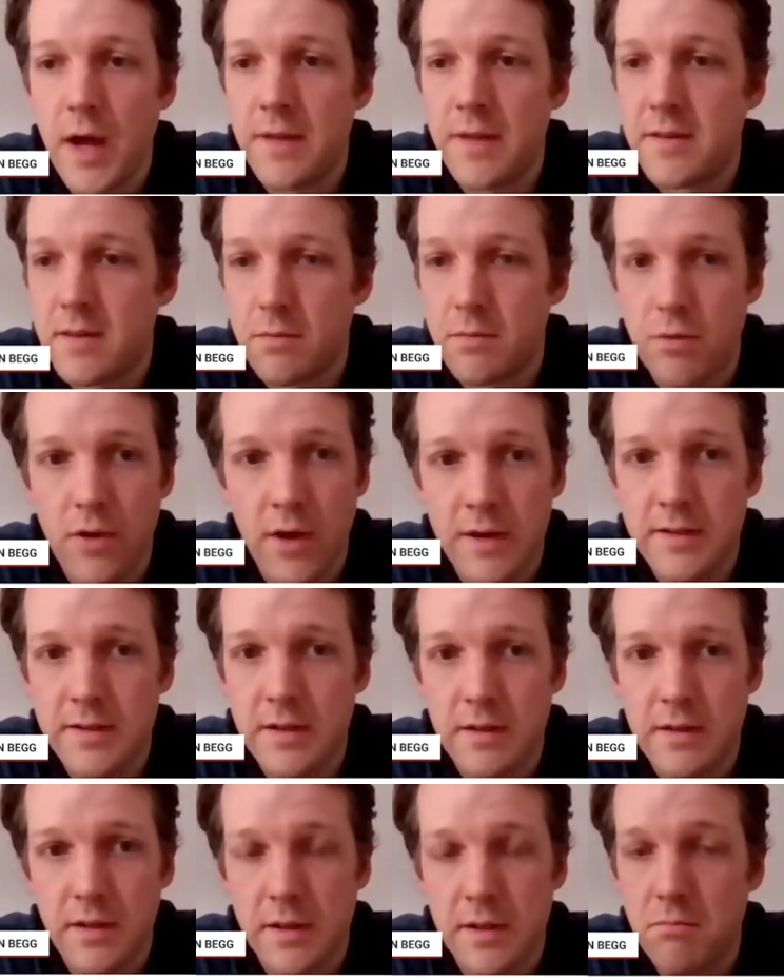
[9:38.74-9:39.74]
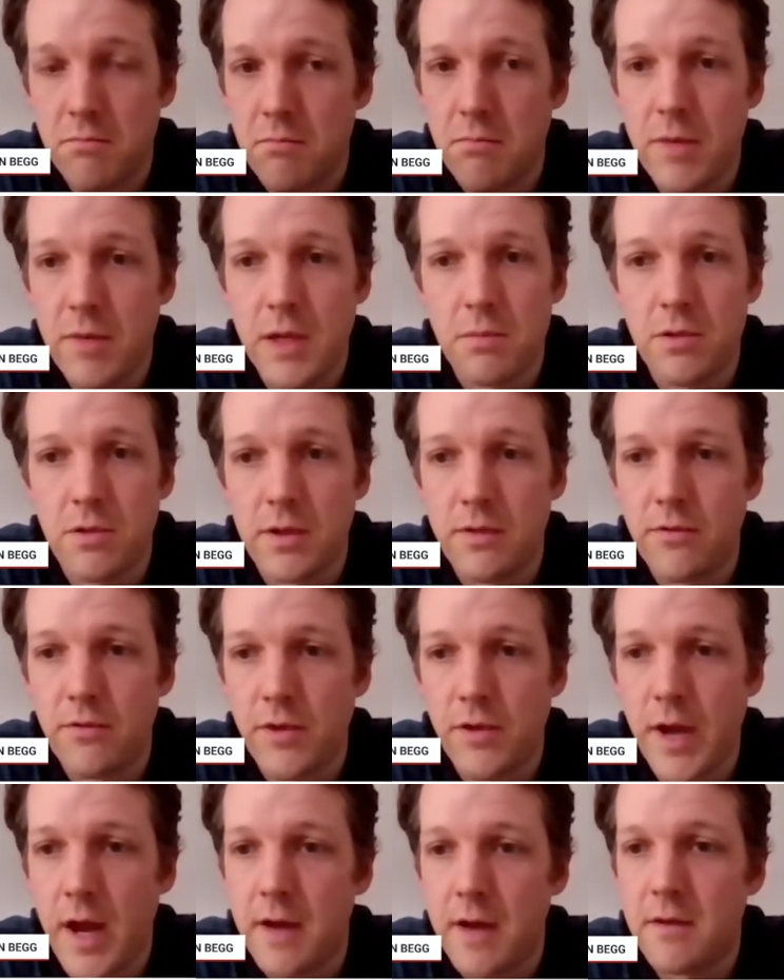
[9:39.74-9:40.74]
unsurprisingly, people have
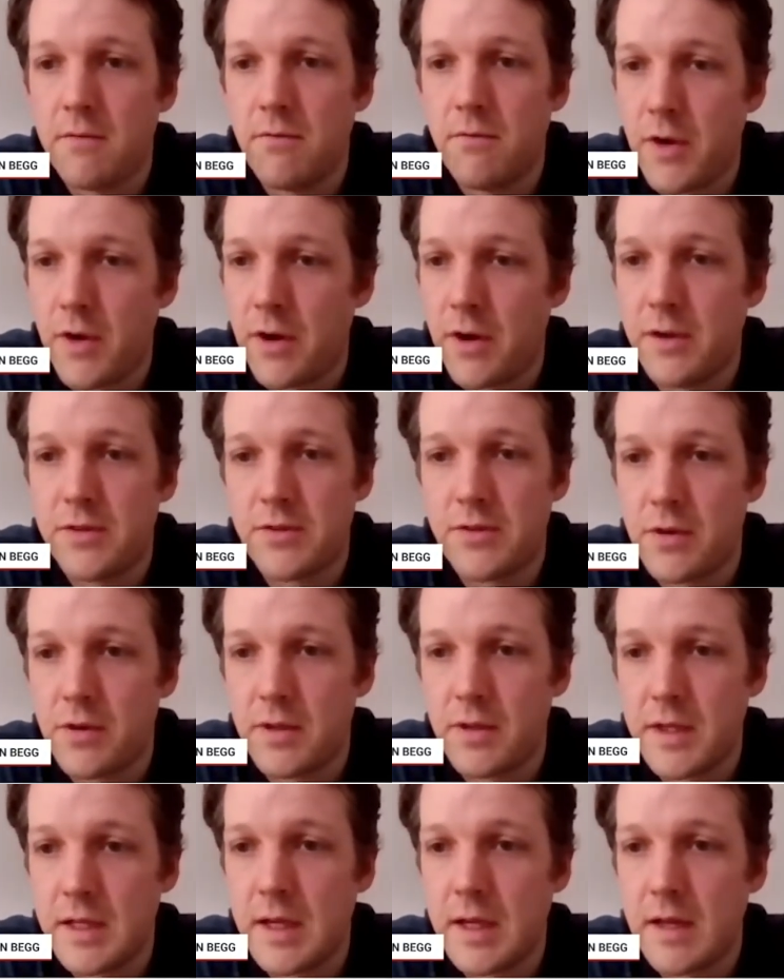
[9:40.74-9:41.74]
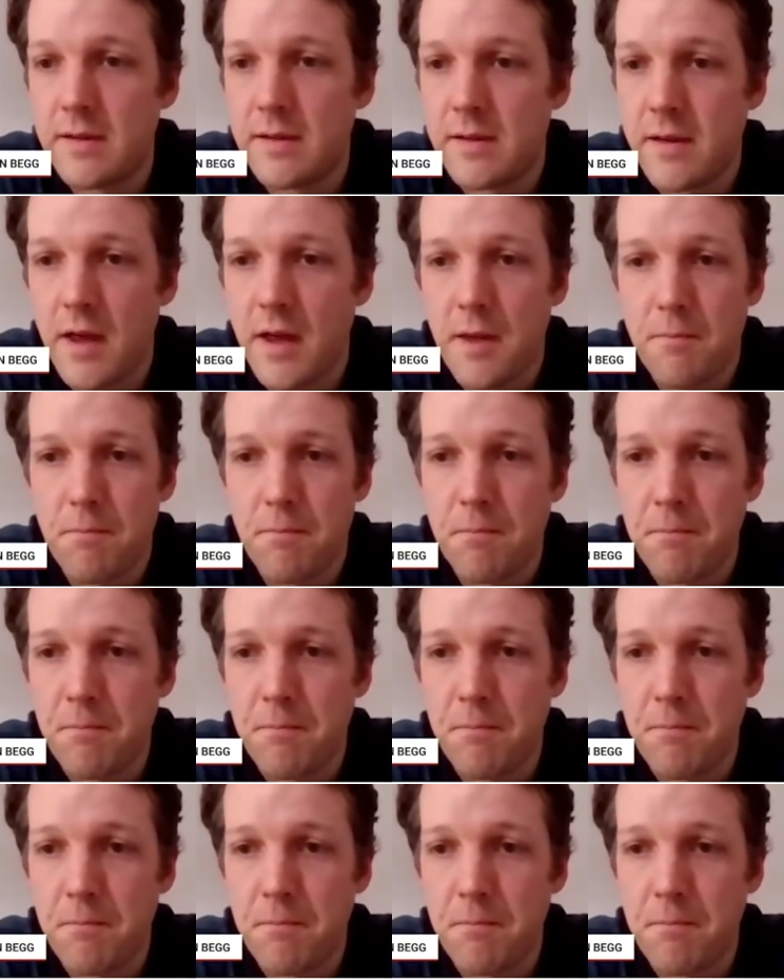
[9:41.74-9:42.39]
reacted very strongly against that.